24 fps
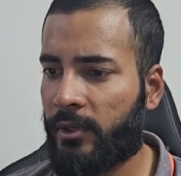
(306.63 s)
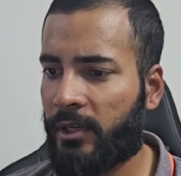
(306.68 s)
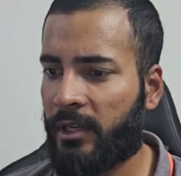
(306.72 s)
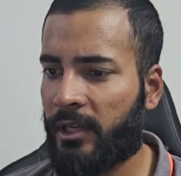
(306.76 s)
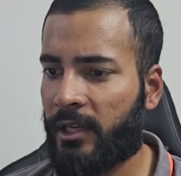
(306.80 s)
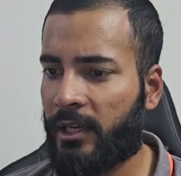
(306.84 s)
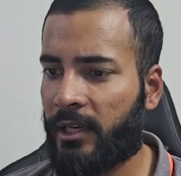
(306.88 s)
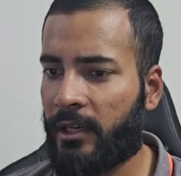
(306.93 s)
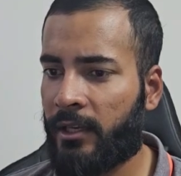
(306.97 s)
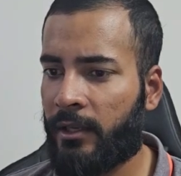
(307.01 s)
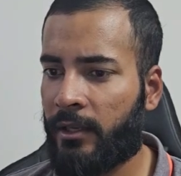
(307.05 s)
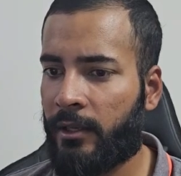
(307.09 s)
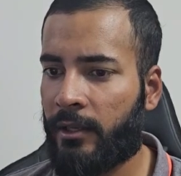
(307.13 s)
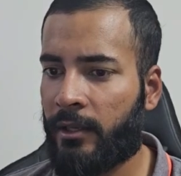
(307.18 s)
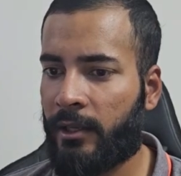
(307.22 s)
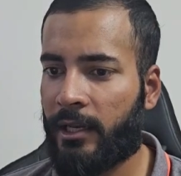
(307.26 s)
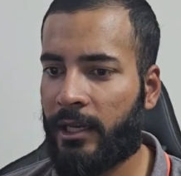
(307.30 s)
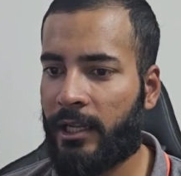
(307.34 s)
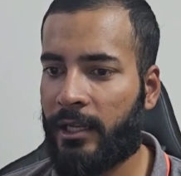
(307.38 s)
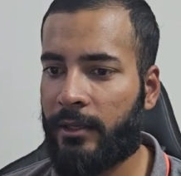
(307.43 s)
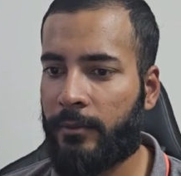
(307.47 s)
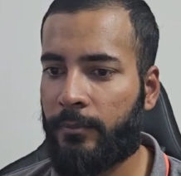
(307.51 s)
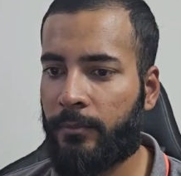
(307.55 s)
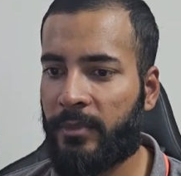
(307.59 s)
AI.
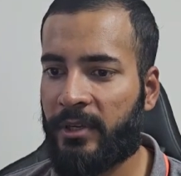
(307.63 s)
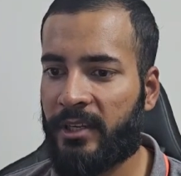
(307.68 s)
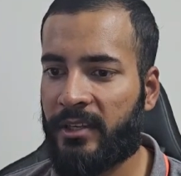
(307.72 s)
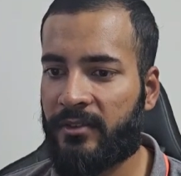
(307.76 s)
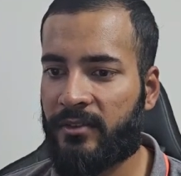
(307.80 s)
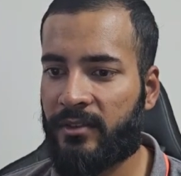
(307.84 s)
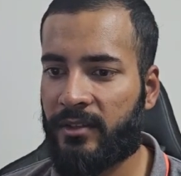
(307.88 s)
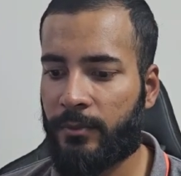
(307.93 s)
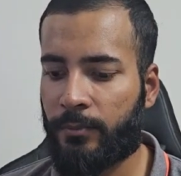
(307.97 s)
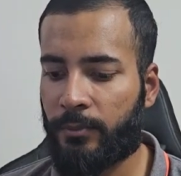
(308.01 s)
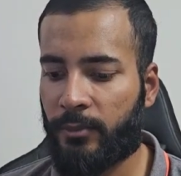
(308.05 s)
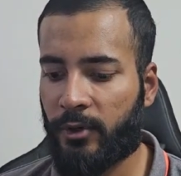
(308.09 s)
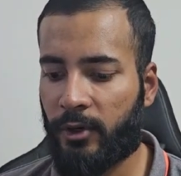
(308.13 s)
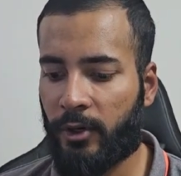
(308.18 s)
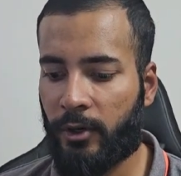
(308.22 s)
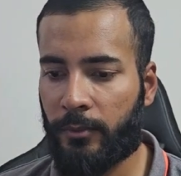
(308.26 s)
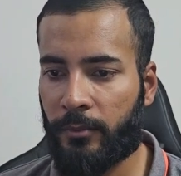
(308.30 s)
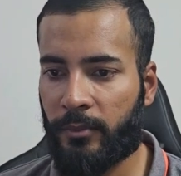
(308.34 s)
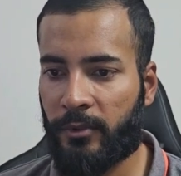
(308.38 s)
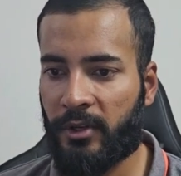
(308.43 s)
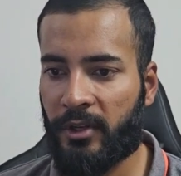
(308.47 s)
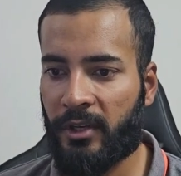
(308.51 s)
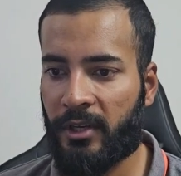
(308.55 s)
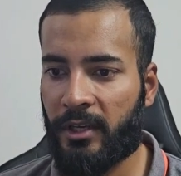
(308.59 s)
I'll paste the
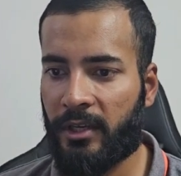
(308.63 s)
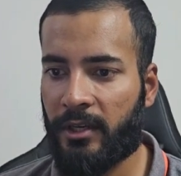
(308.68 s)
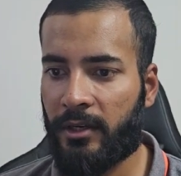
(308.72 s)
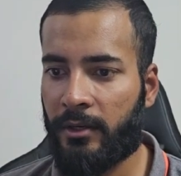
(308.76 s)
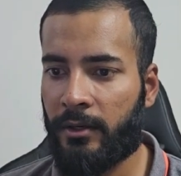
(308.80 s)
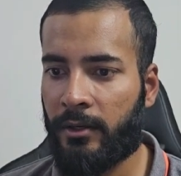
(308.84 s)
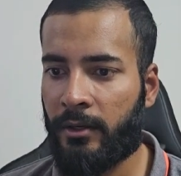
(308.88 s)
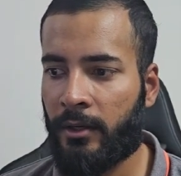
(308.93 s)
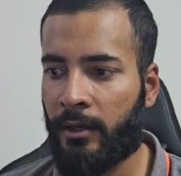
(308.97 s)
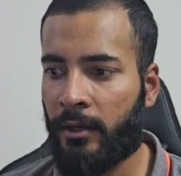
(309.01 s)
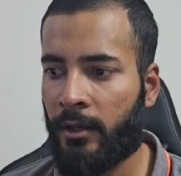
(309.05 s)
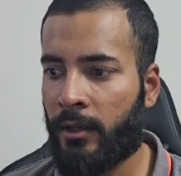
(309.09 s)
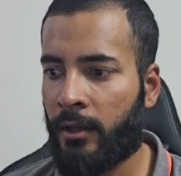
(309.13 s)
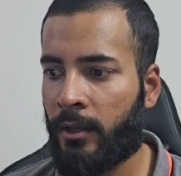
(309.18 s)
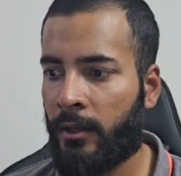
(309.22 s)
prompt here,